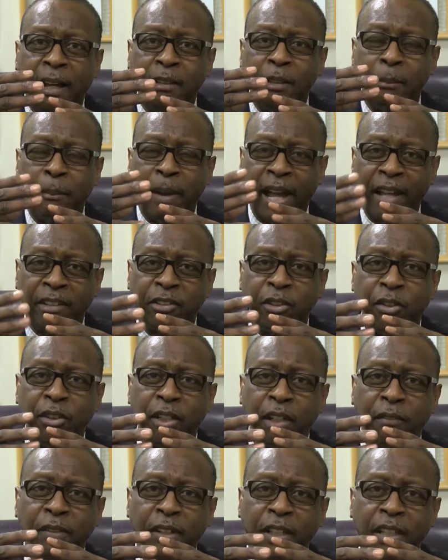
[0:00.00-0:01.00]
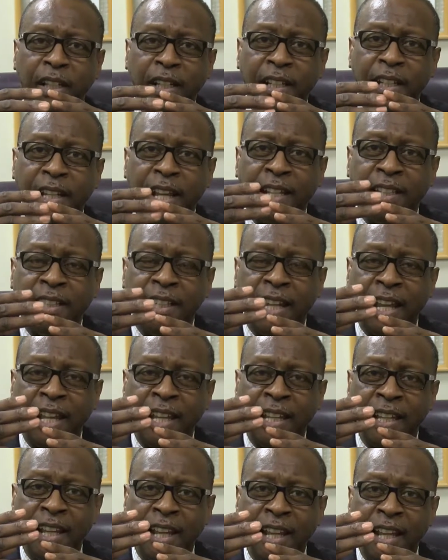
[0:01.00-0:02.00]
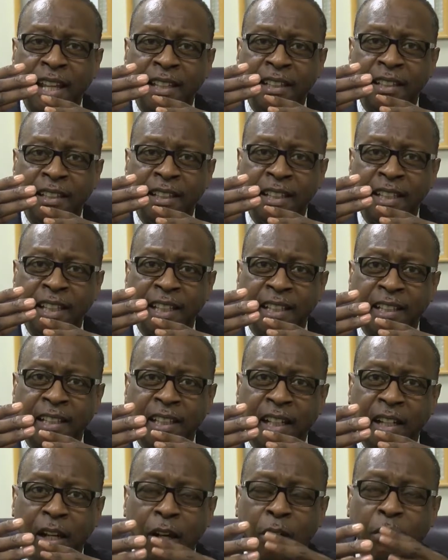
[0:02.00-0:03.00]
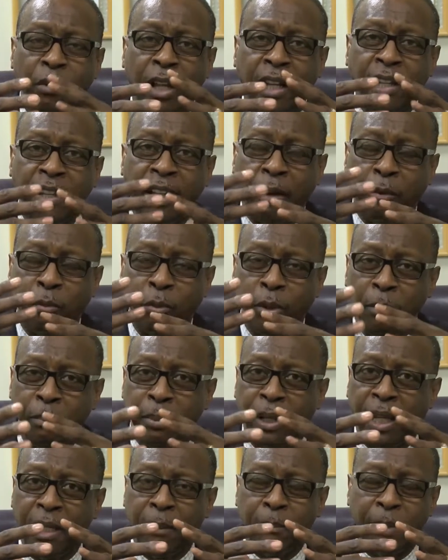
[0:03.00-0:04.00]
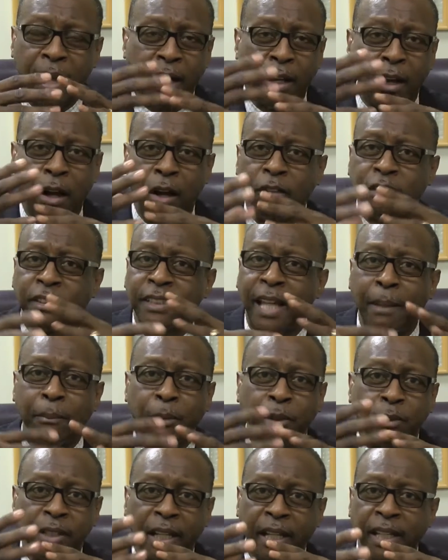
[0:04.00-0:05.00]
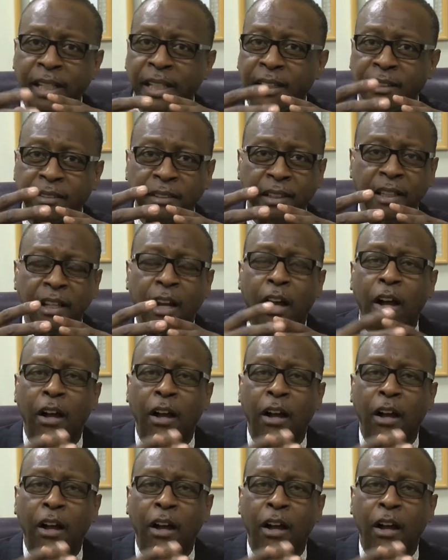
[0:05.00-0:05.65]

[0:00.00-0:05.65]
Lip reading: buy a certificate and to get the loan, and they're repaid back all simultaneously.